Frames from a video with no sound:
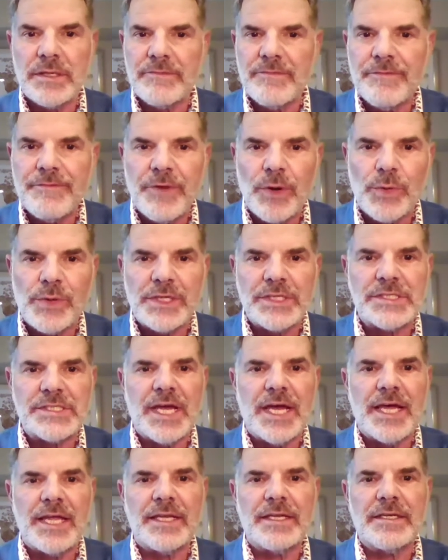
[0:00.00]
focus
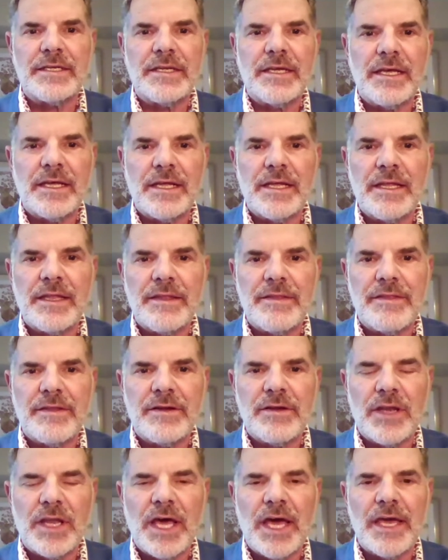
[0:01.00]
on
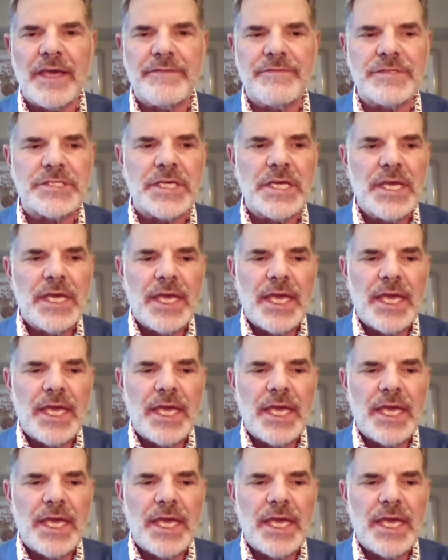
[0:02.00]
their lives,